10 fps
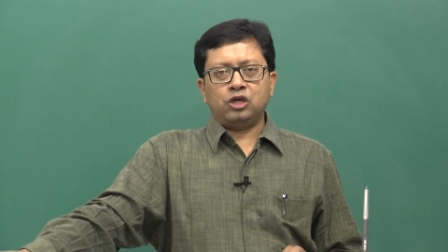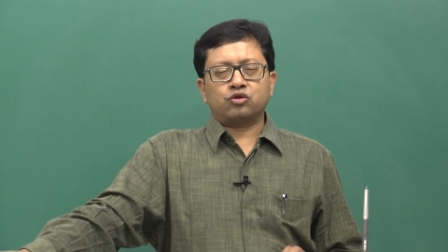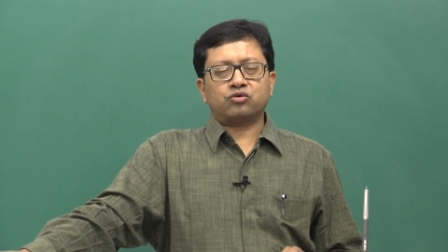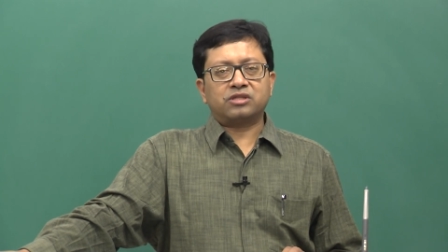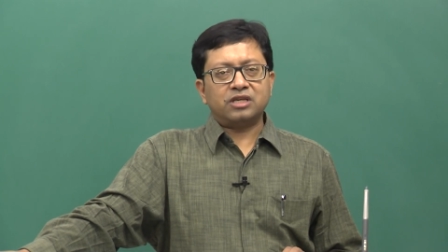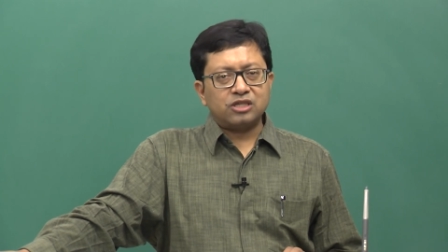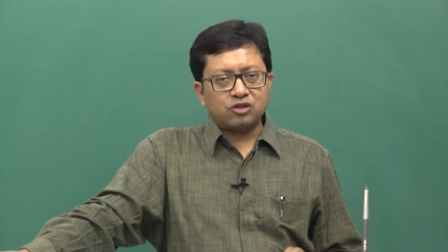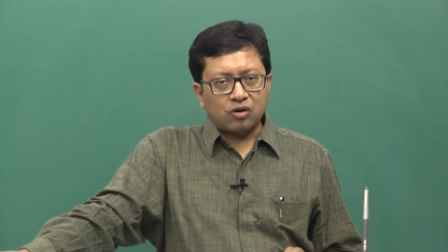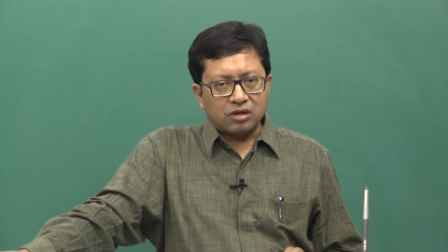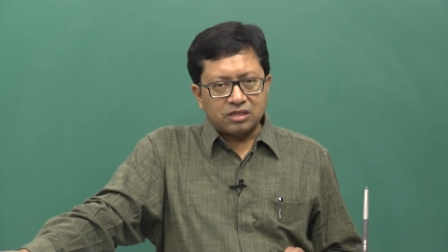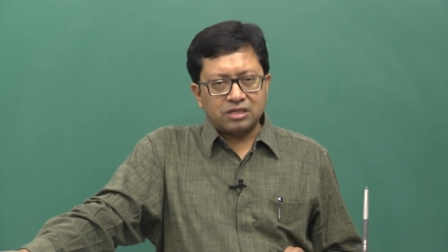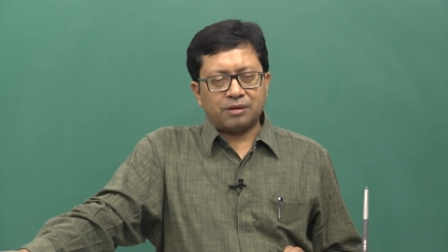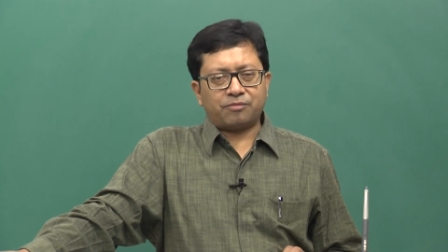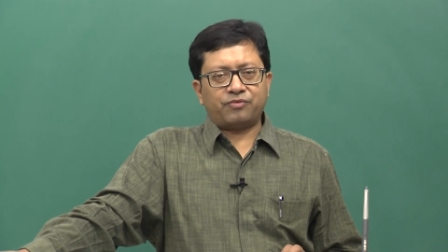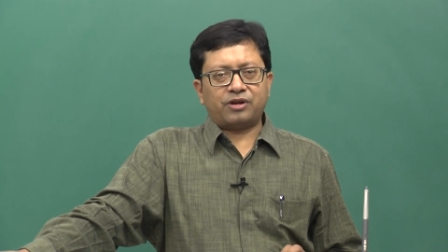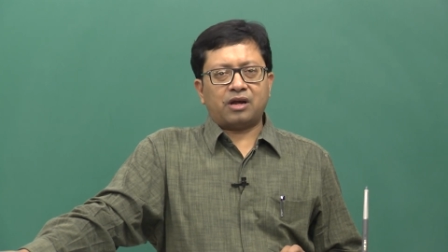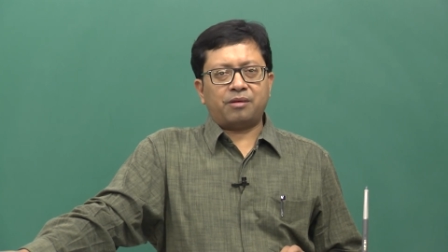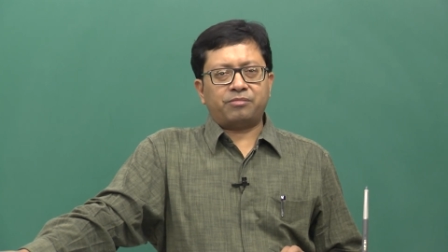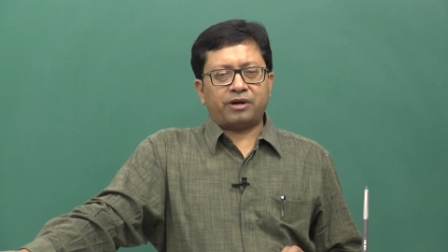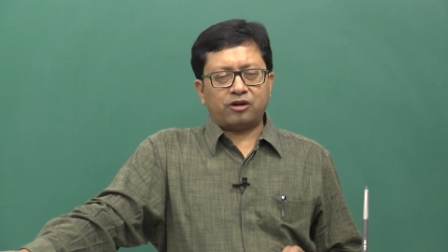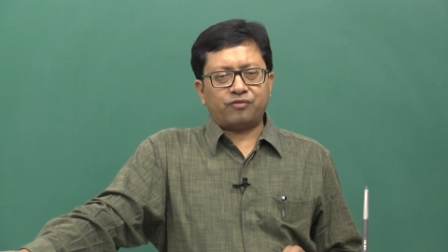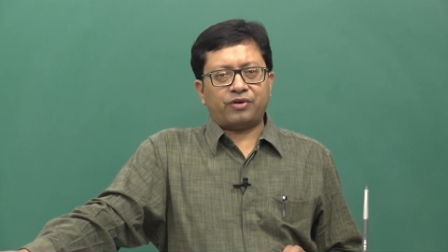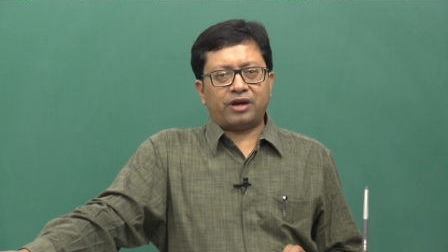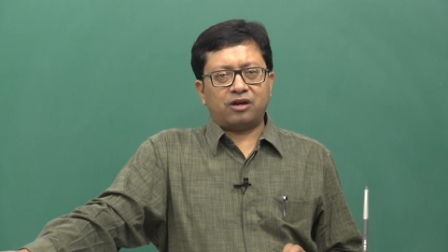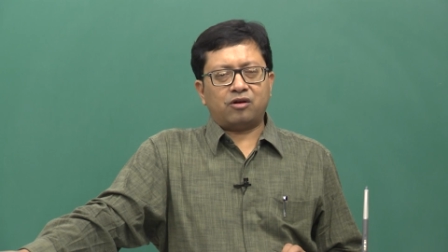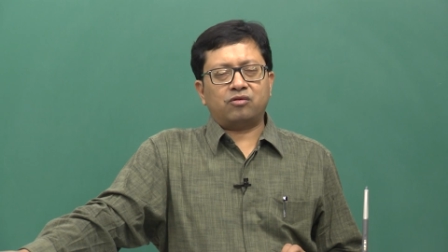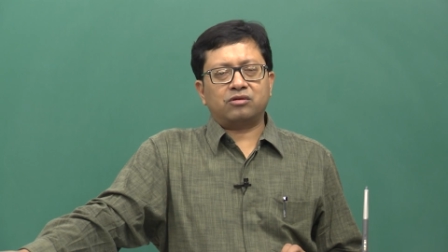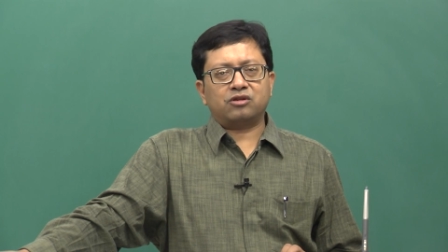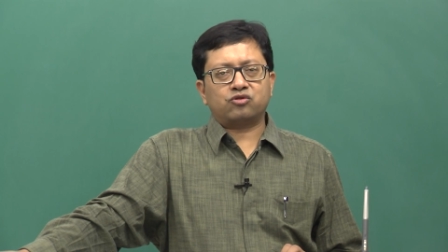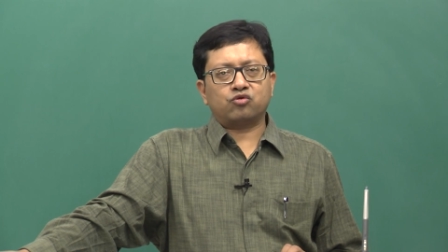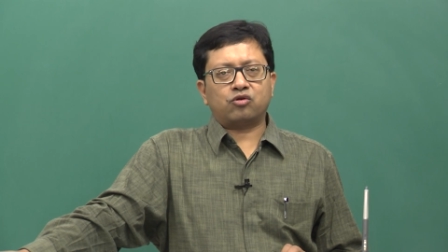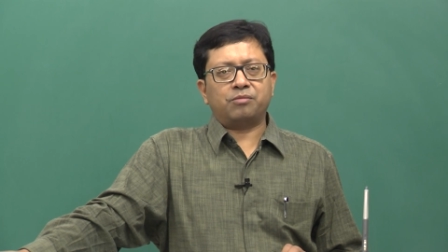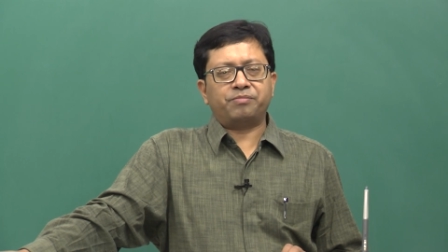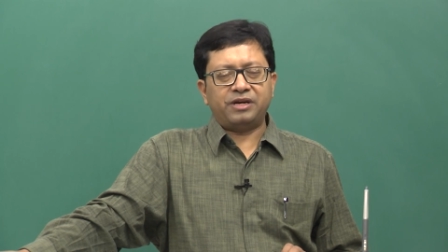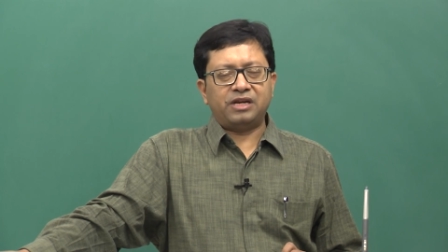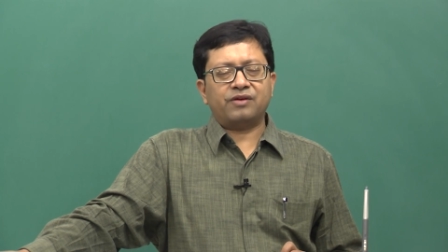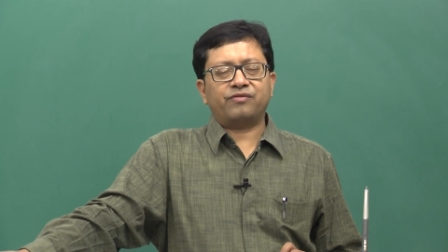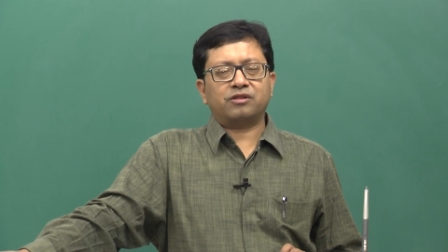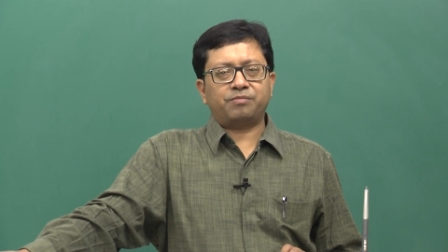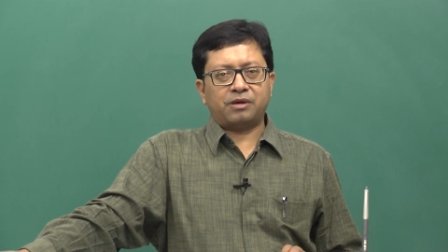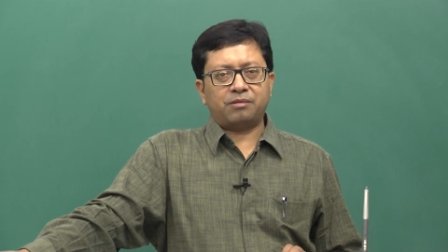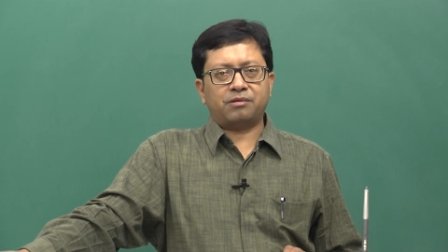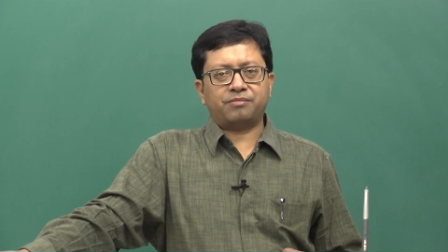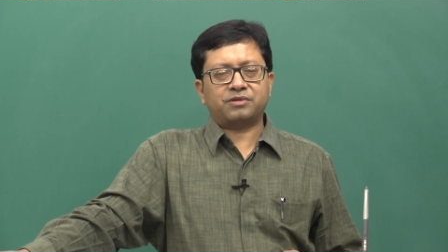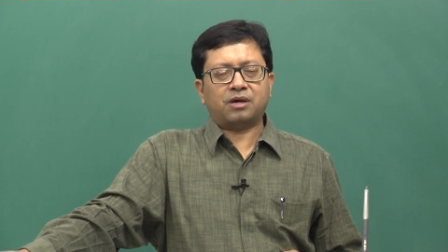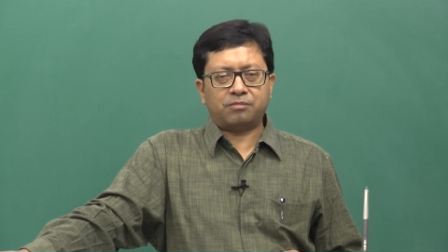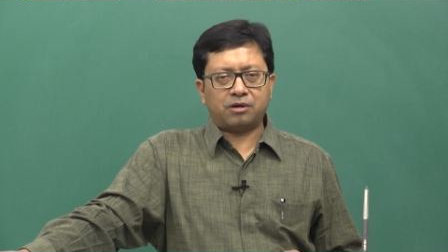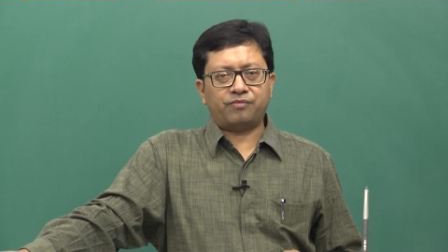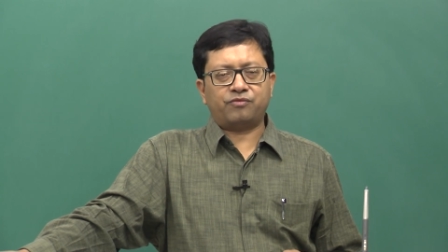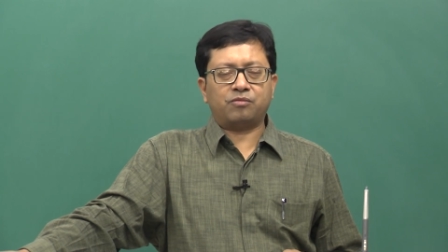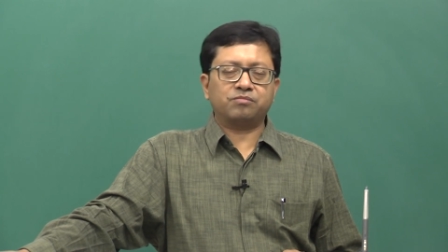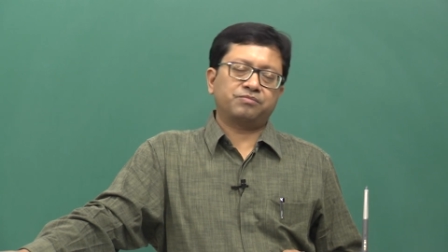So, this concept, when I am trying to find out the so called PDF or the PMF summed up from